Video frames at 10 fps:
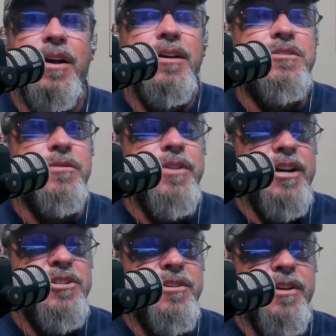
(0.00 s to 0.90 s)
So
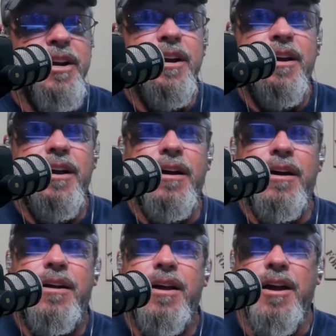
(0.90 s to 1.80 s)
yesterday,
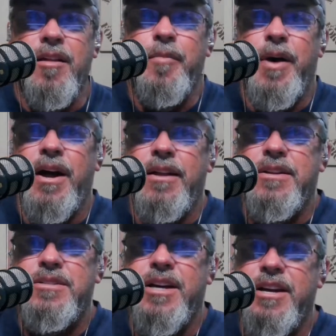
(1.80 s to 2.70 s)
Keith, behind the
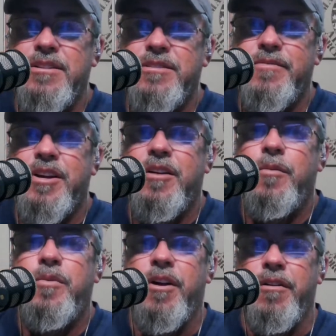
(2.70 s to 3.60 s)
scenes over
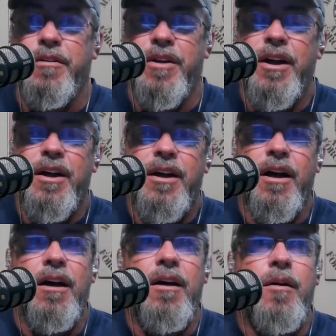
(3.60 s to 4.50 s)
there, turned
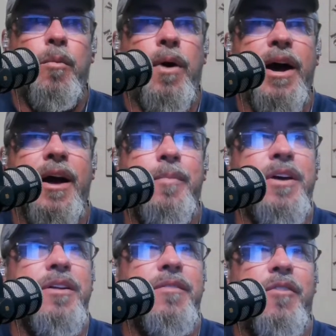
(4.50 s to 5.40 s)
what had
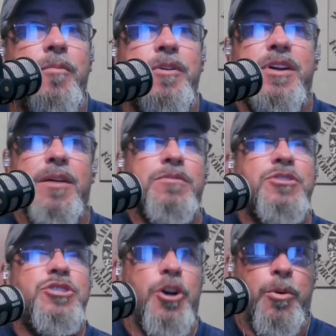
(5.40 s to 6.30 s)
been the Farm to Table
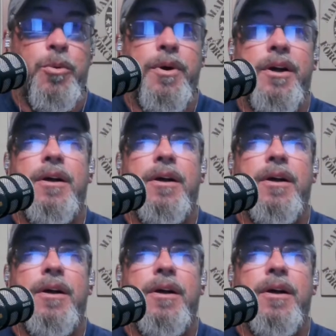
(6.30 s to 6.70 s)
Show